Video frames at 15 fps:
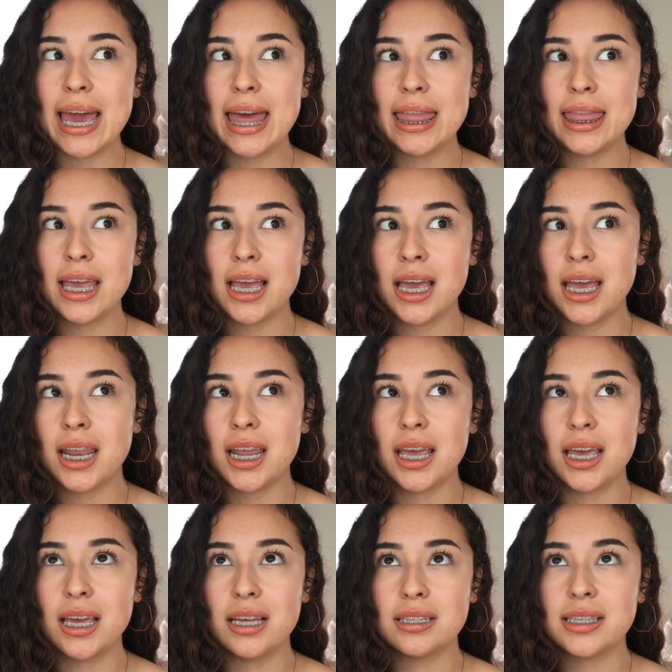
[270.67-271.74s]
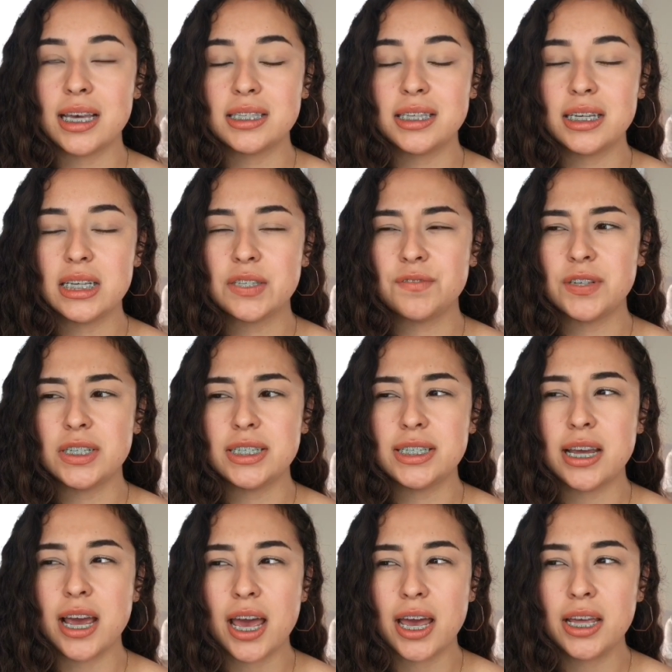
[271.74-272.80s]
and then it tested us for
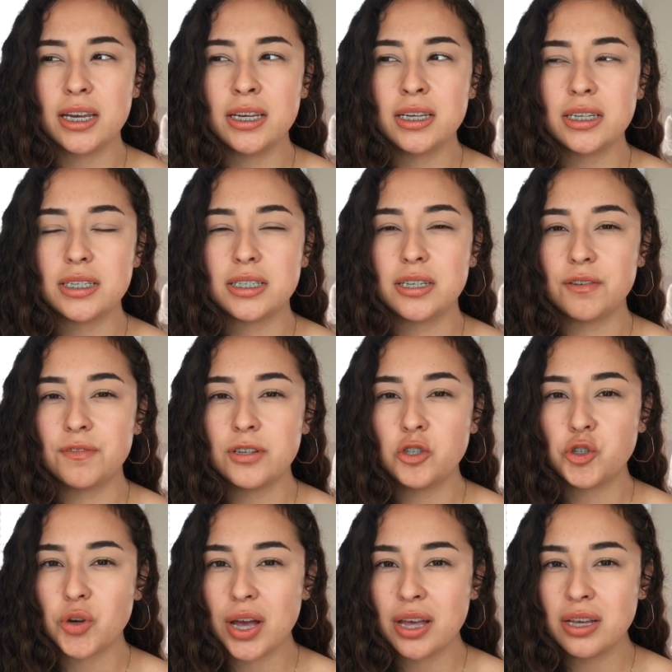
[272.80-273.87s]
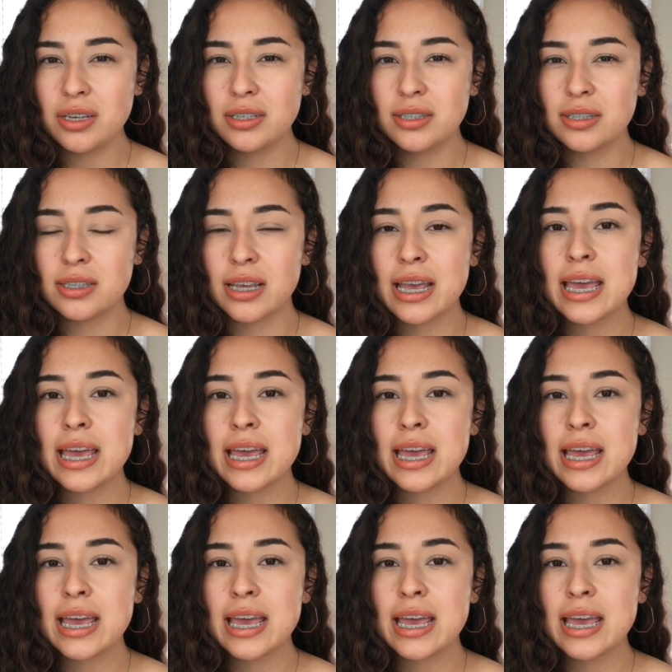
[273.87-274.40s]
10 different drugs.